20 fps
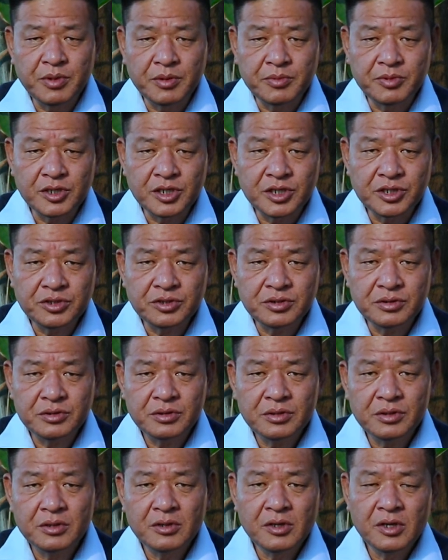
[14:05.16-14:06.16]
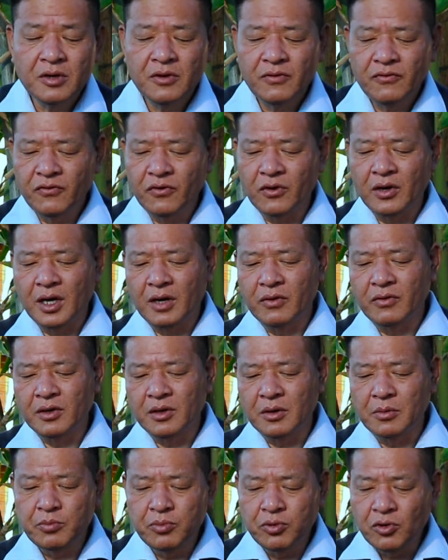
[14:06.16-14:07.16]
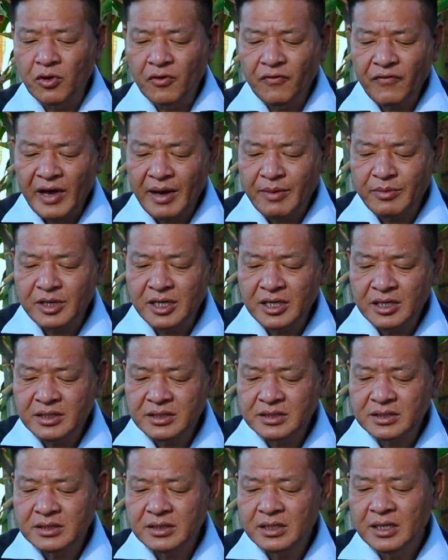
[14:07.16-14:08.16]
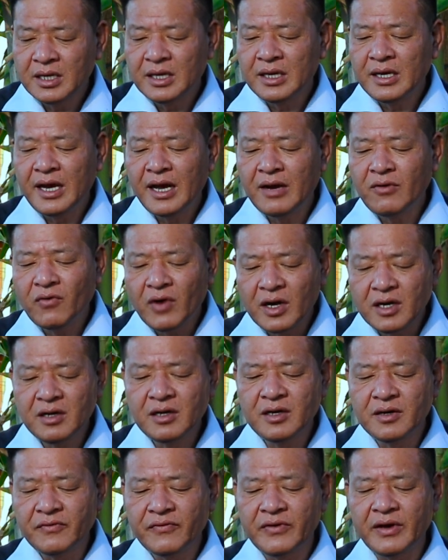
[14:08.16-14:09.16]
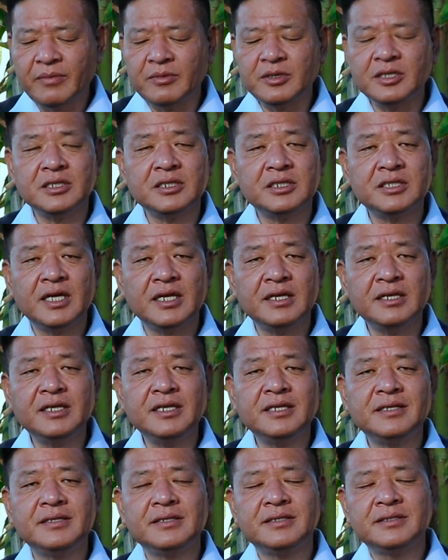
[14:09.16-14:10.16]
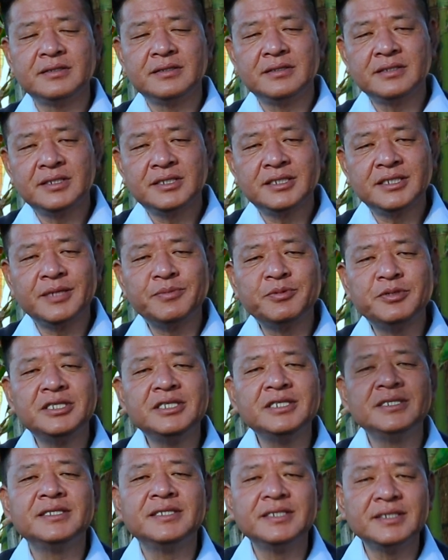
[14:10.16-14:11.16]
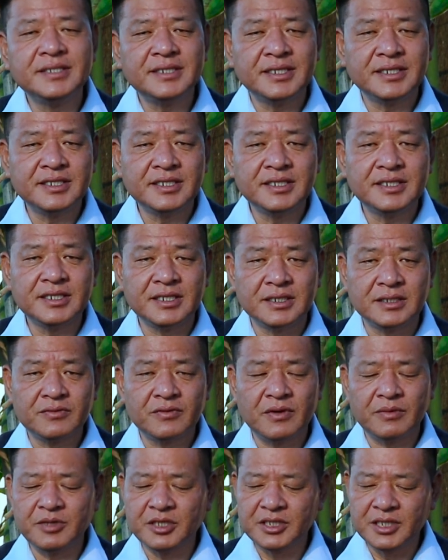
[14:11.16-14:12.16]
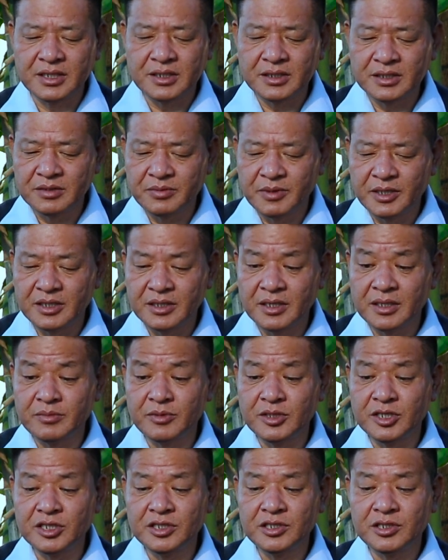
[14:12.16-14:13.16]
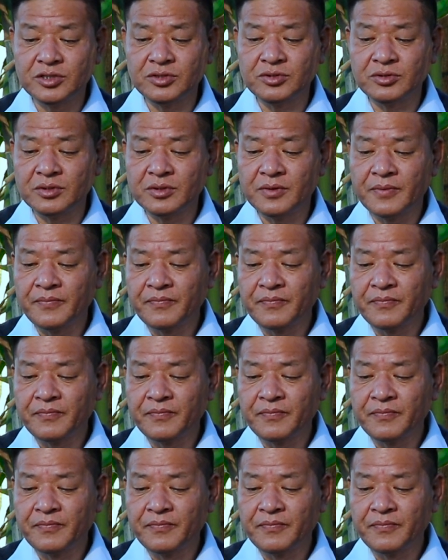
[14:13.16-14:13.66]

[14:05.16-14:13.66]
population, for our poor families, and vulnerable families that need subsistence assistance from the Central Tibetan Administration.